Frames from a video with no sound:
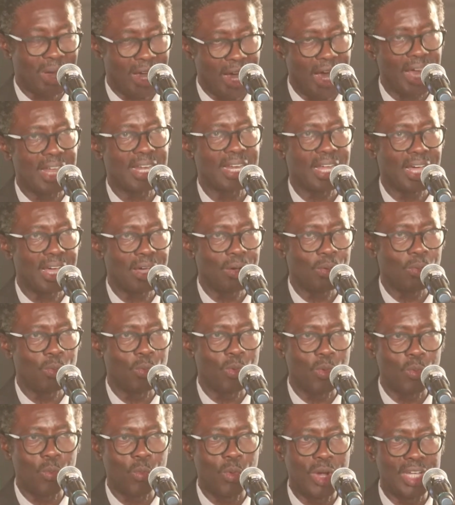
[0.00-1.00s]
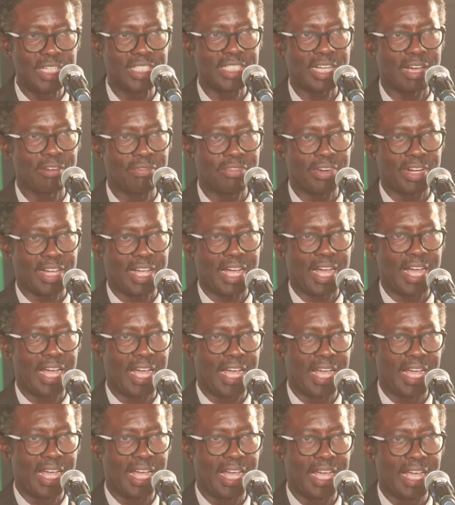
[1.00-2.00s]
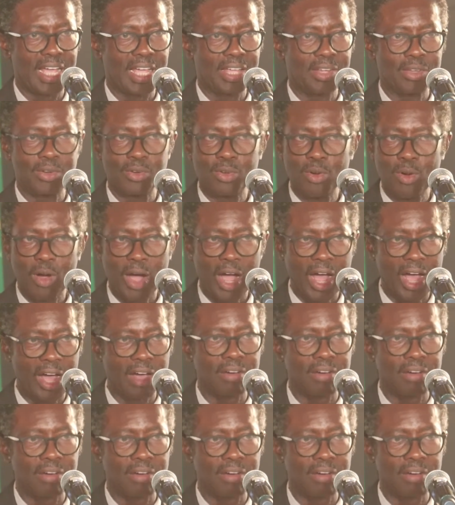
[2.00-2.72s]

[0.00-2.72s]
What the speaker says: Ghana, West Africa, you know,